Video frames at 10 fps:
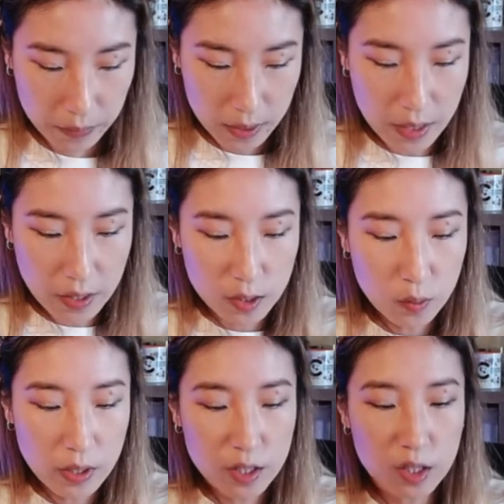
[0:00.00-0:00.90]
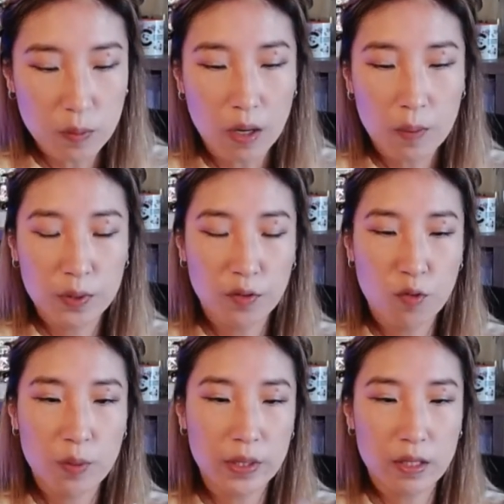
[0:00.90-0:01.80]
And this one is small, but the
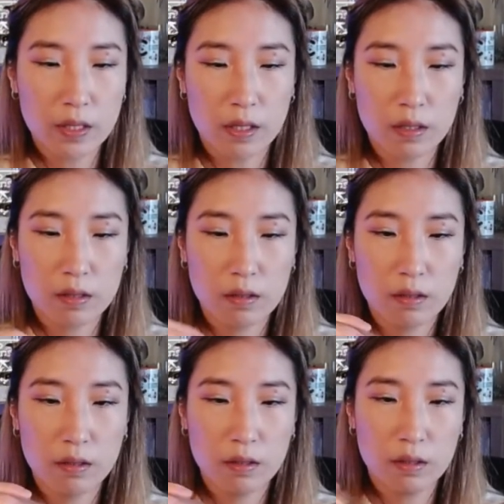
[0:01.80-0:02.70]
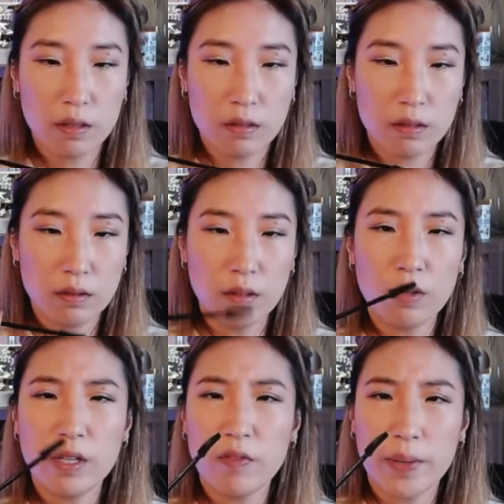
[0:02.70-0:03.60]
formula sucks. No,
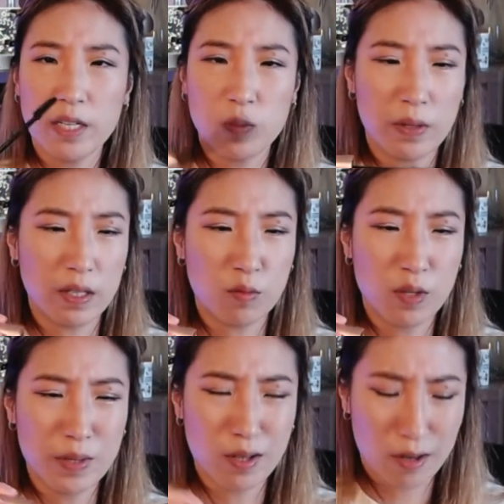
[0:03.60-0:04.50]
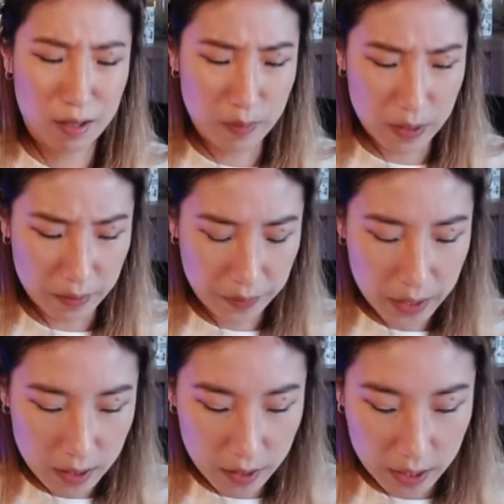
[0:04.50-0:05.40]
never mind. It's big. What am I talking about?
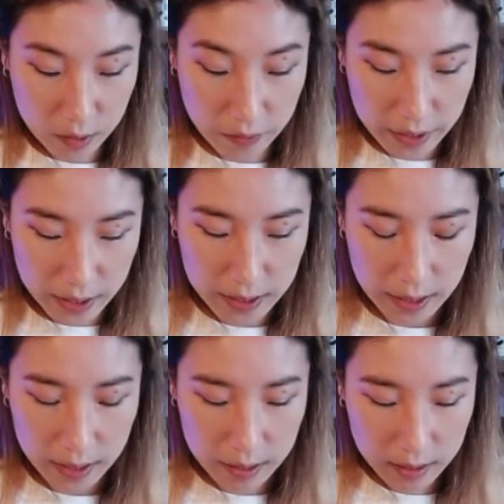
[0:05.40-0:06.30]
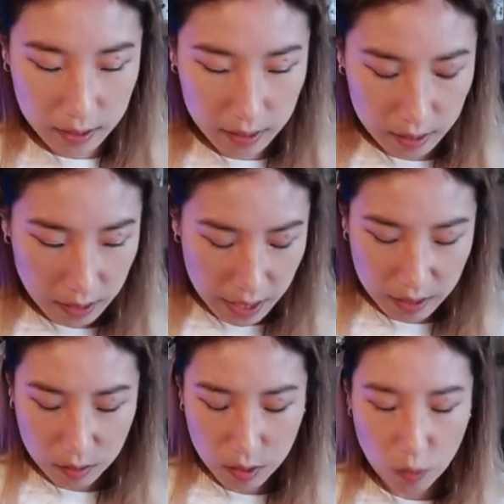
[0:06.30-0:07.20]
Okay, so I'm very excited. I
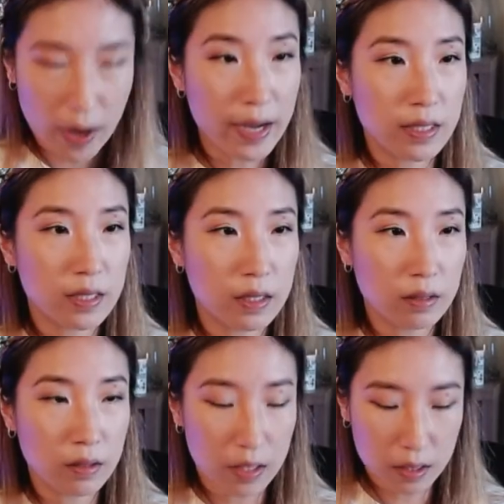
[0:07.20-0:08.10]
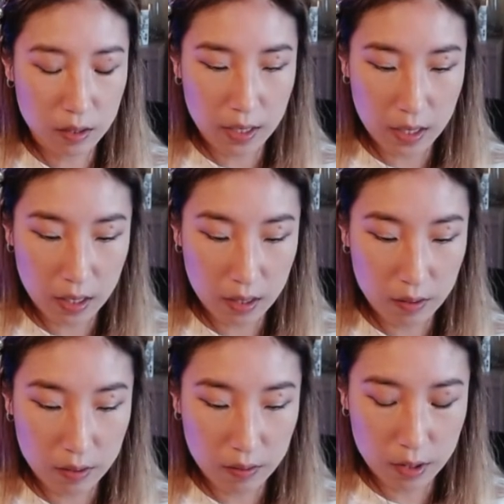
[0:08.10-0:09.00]
don't know why I didn't look into getting
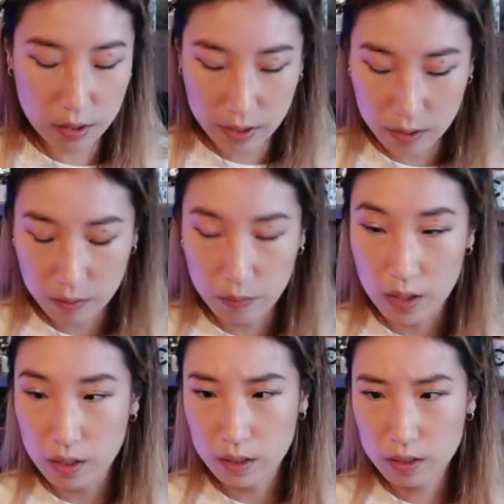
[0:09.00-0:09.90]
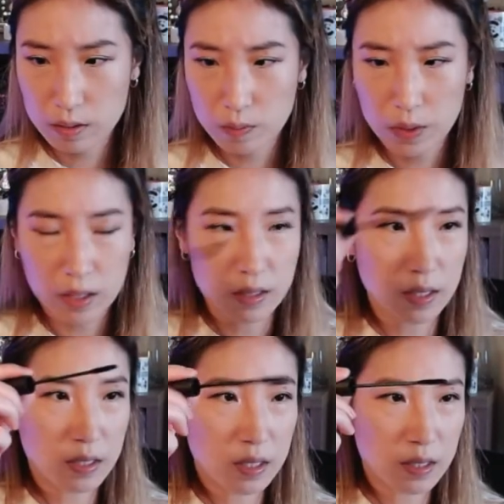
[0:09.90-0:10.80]
Korean products because
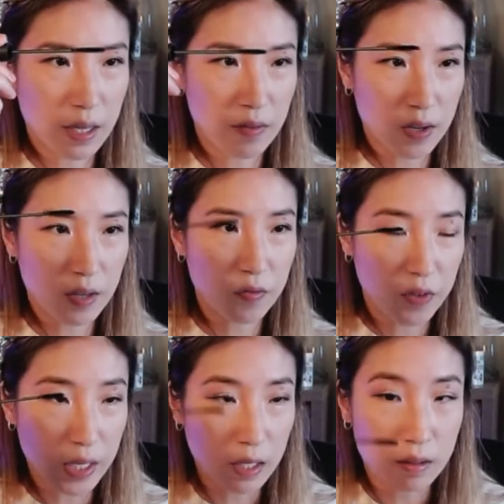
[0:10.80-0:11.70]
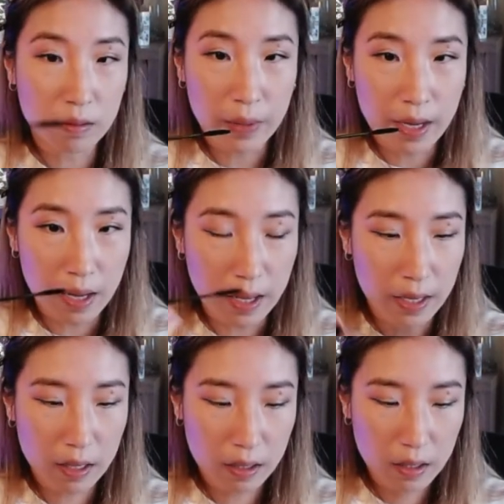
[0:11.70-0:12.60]
this is like very fitting on my eye.